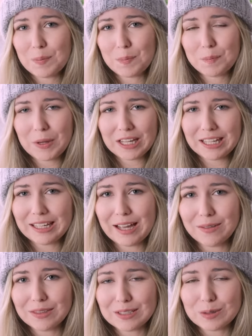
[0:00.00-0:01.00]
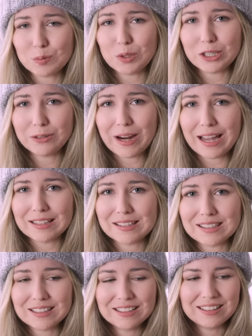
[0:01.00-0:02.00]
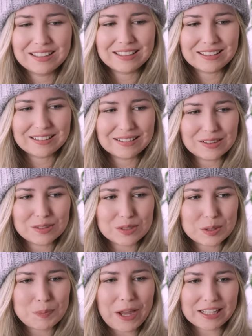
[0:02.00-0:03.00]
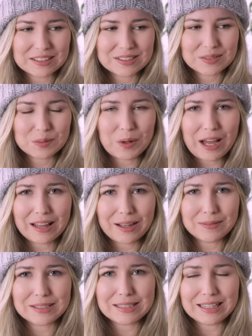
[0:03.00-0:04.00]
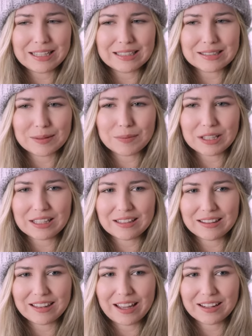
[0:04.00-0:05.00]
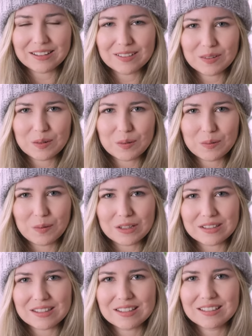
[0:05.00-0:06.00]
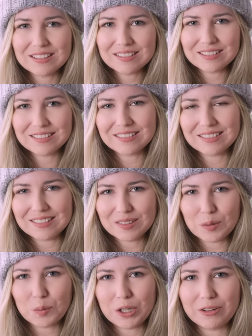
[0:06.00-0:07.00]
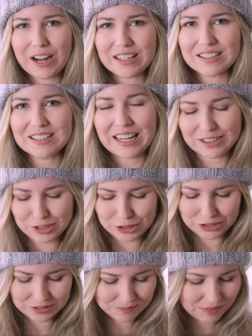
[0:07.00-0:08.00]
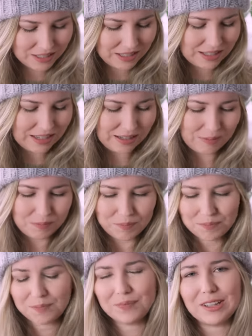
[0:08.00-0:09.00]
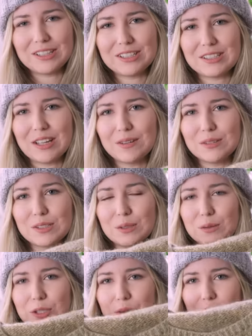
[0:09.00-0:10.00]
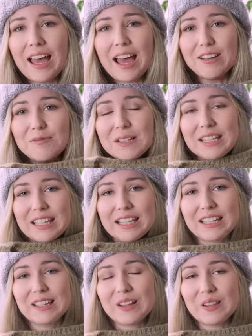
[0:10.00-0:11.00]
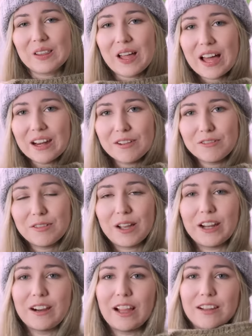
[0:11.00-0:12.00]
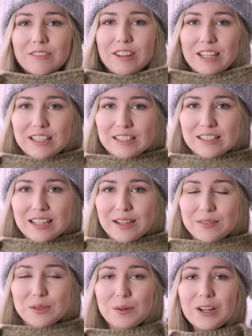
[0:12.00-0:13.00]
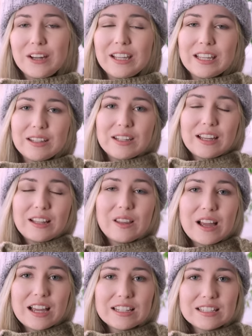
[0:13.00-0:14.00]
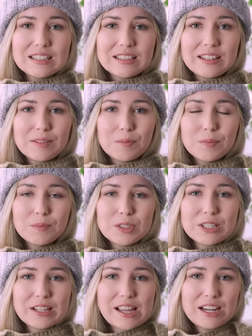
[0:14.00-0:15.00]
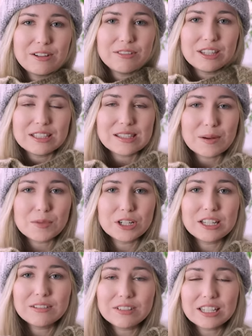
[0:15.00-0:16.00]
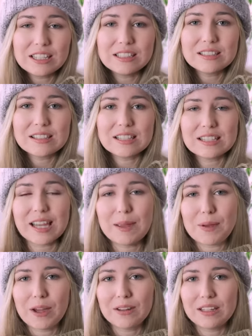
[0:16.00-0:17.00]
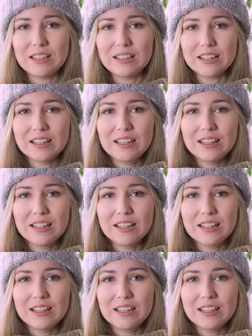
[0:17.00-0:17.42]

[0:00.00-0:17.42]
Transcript: picking out these wheatgrass little specks while I was knitting something that was wheatgrass textured. Um, I just thought it was so cute. I've been getting a lot of wear out of this. I was wearing it a lot um, kind of in the summer evenings. This came out in,